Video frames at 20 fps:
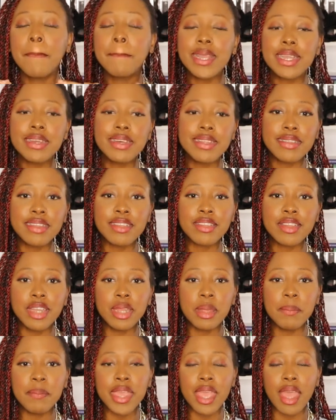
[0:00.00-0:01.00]
because it's
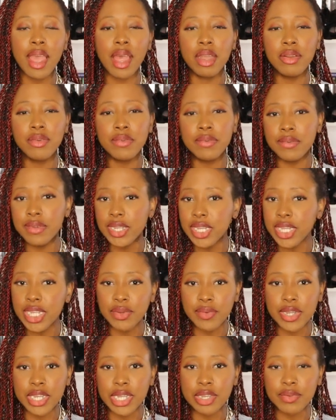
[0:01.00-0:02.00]
gonna be a
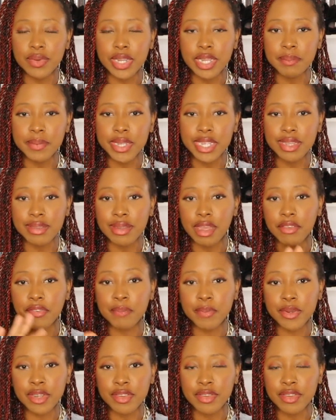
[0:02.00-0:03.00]
really, really great mix
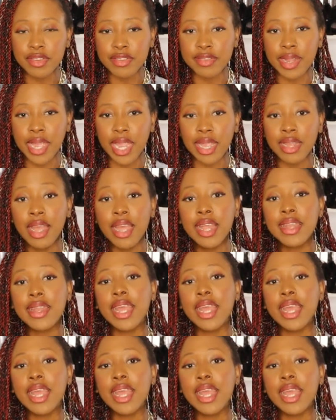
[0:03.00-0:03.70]
of personal style,